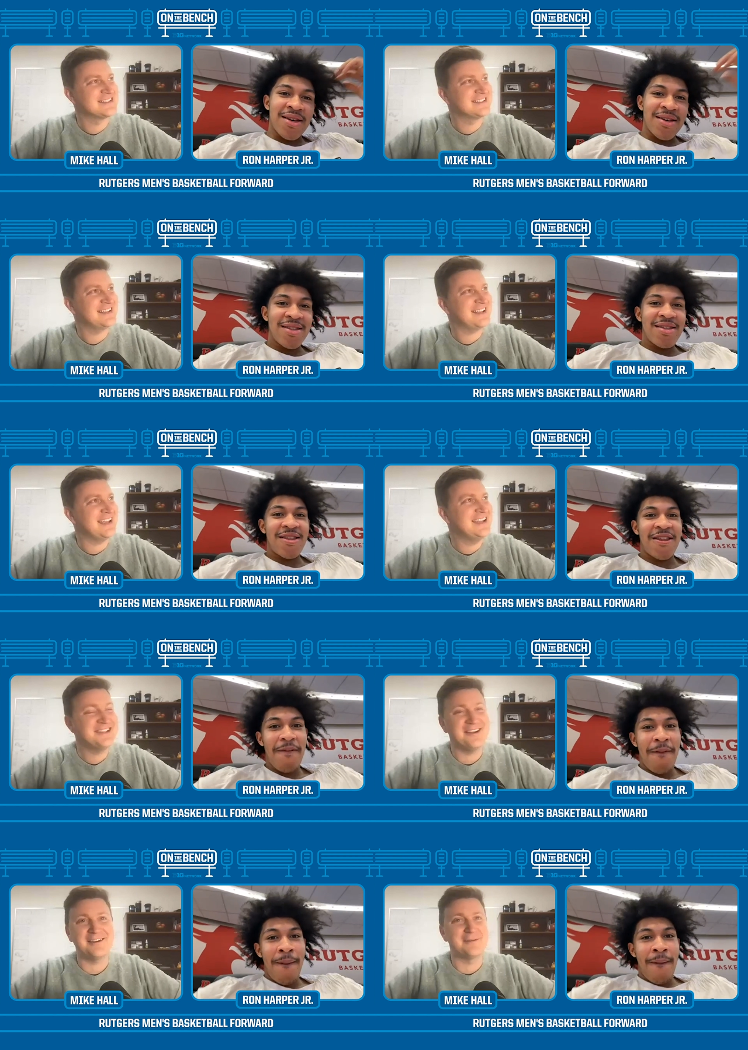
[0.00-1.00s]
Speaker 1: yeah. he's
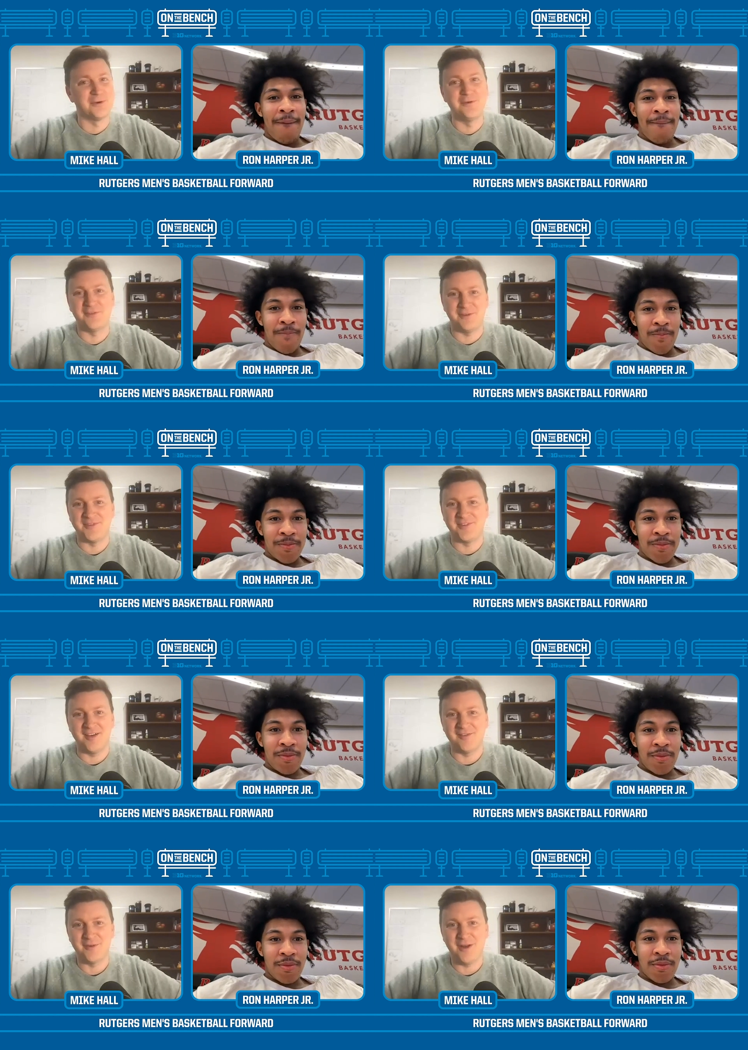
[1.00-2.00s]
already proven
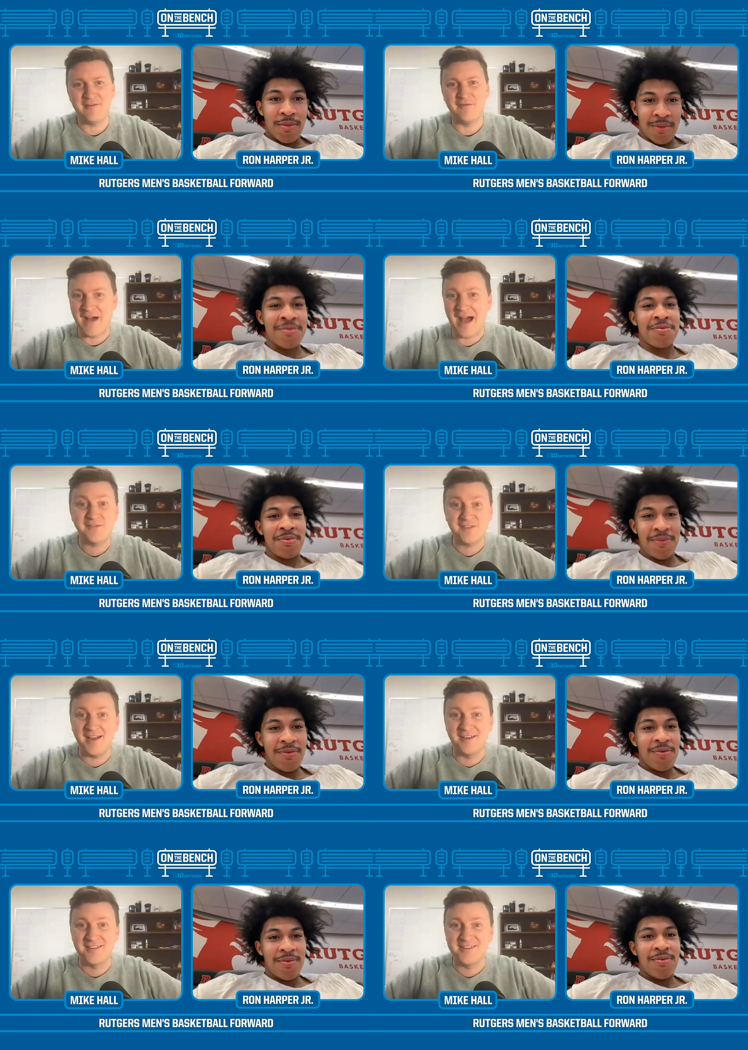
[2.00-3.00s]
himself, right? 5 mm-hmm.
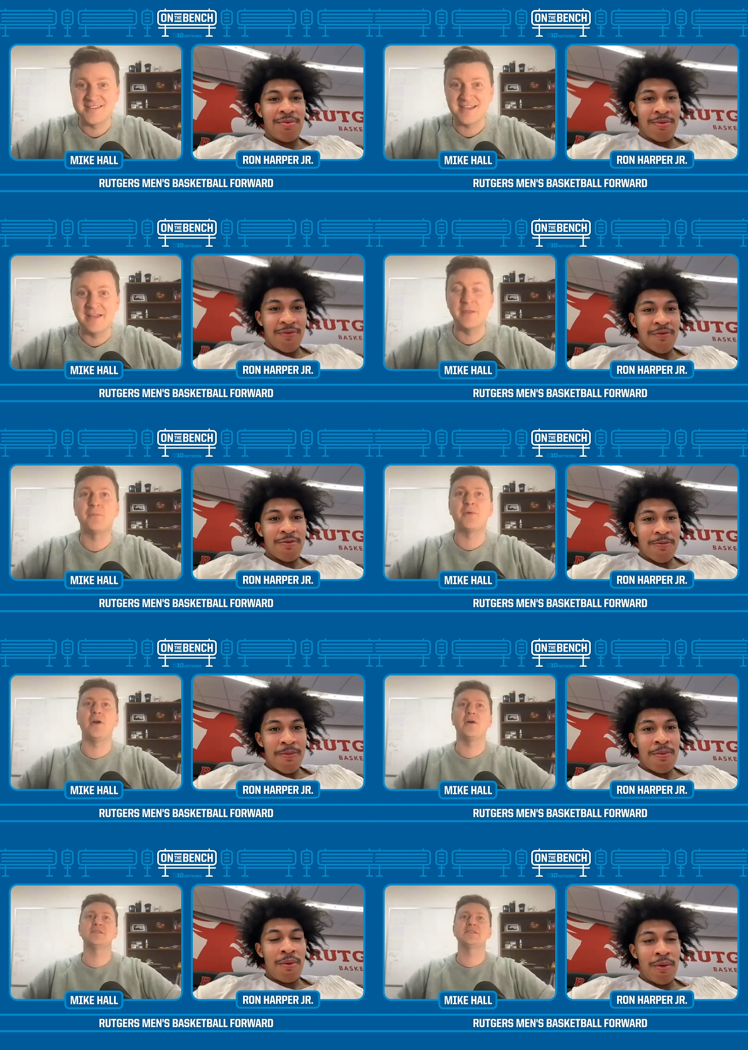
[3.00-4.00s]
titles in the
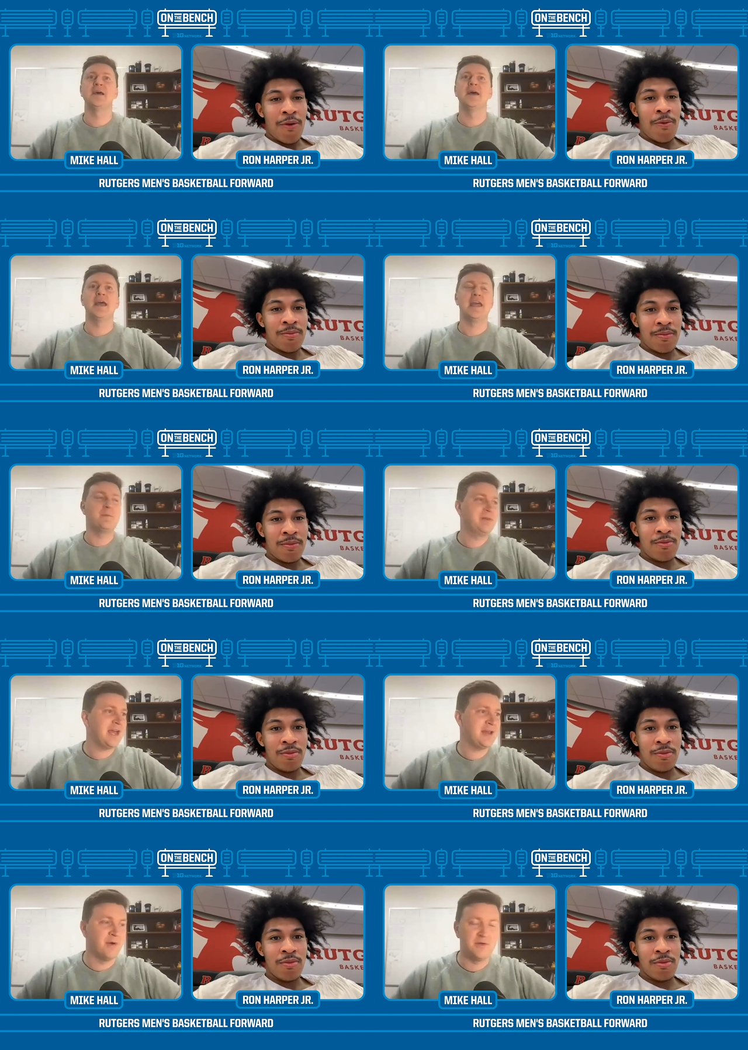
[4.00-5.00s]
pros. He
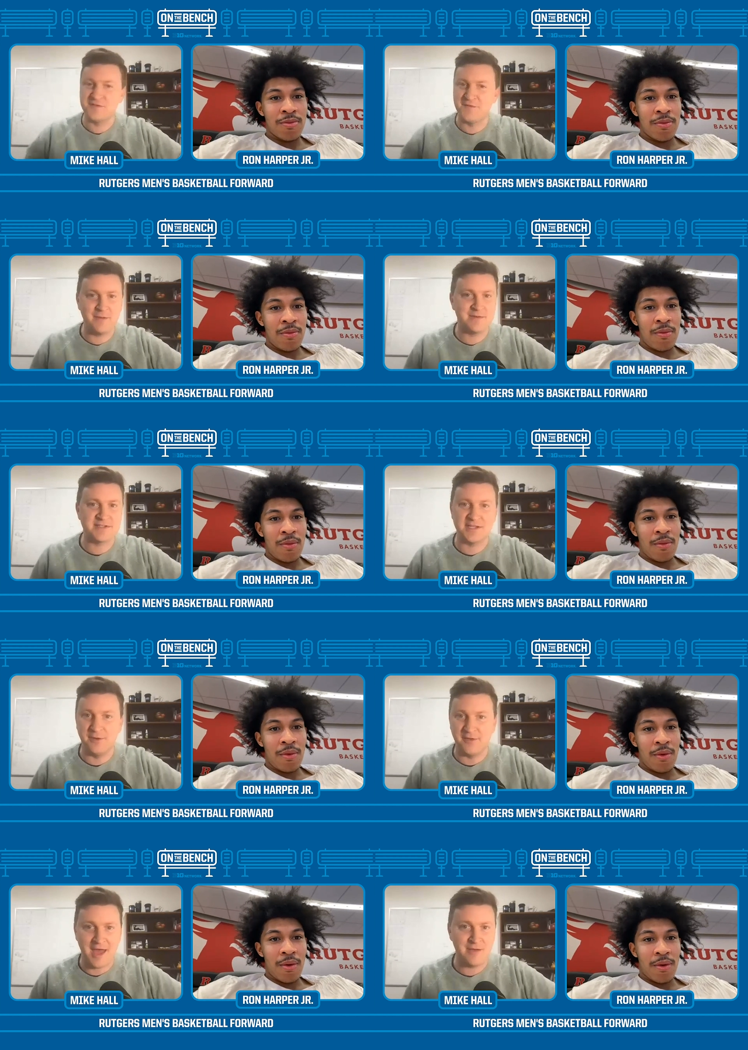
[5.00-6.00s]
played most famously
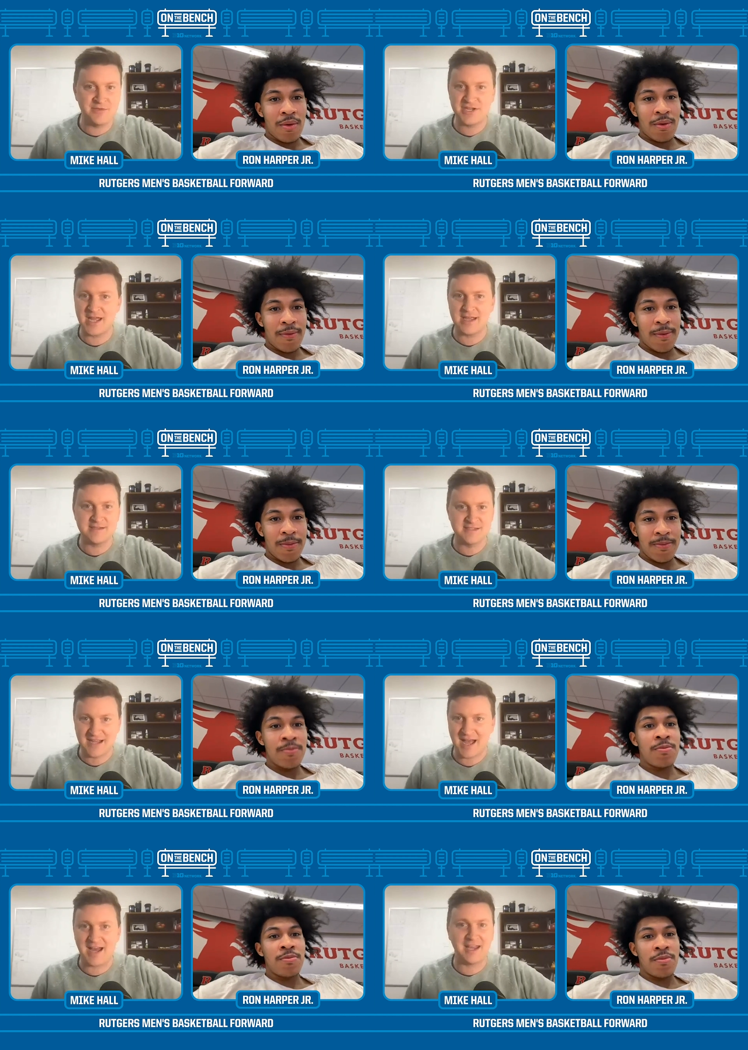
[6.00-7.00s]
with MJ,
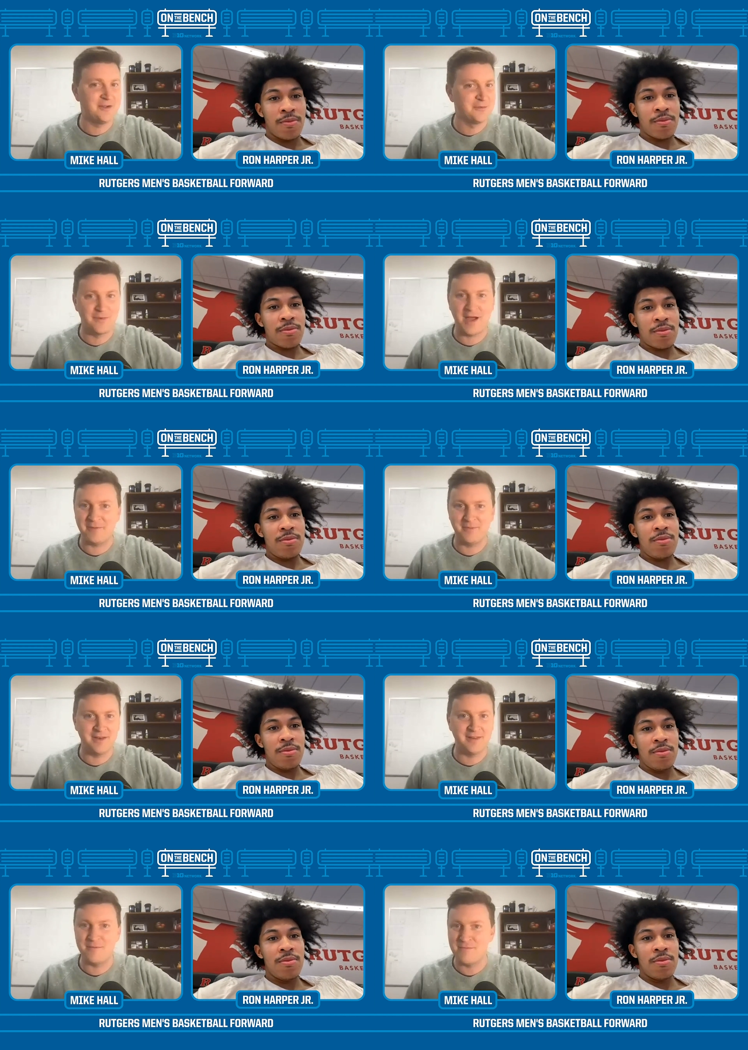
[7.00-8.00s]
Scottie,
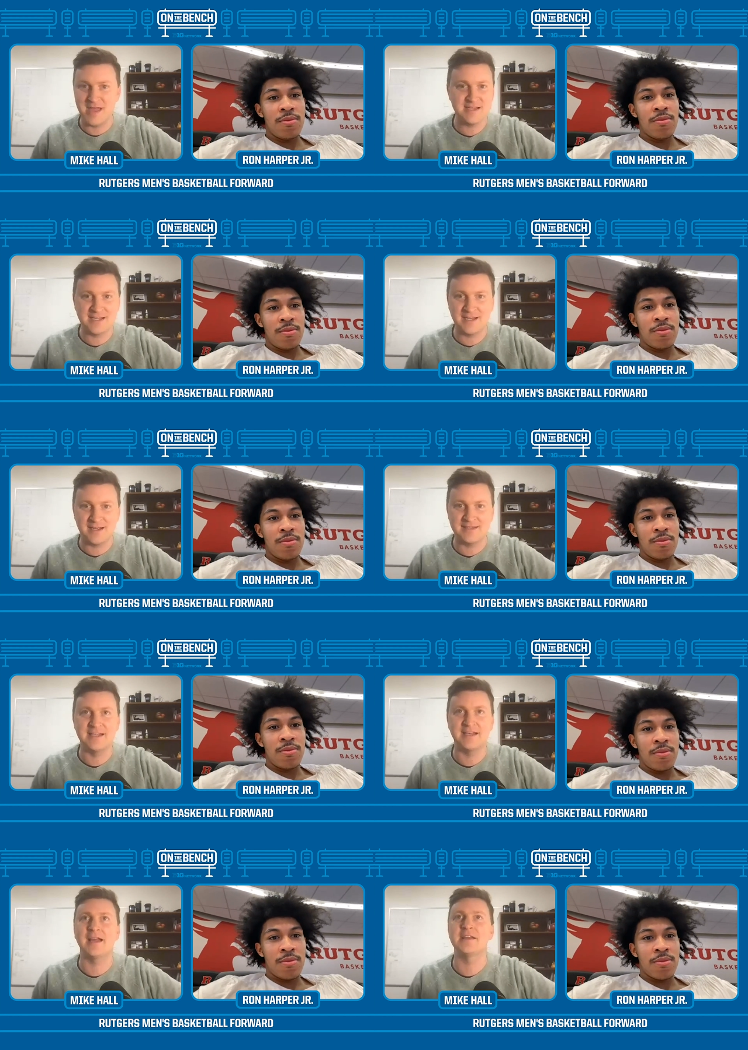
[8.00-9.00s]
Rodman, the amazing
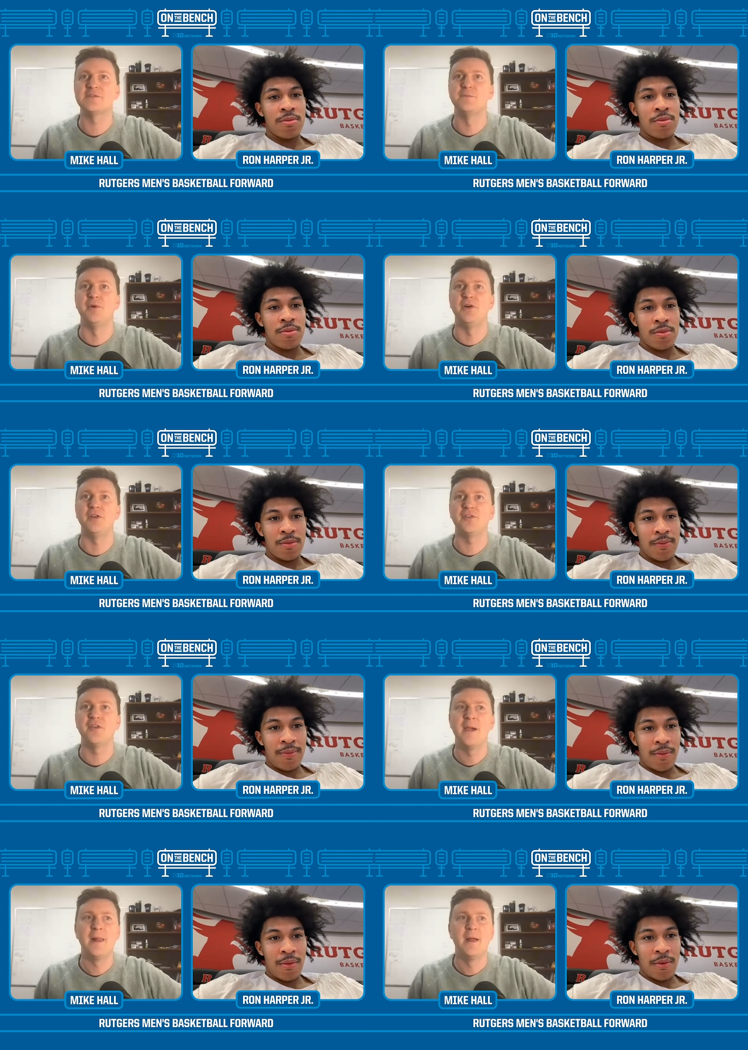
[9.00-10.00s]
1990s Bulls.
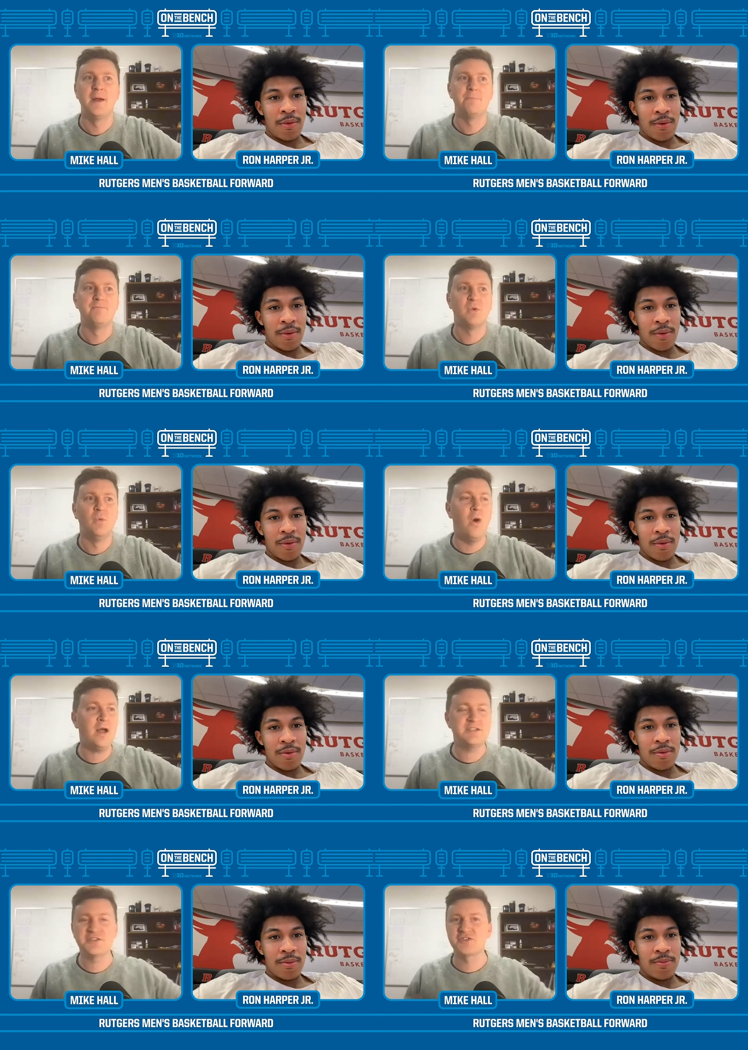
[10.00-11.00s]
What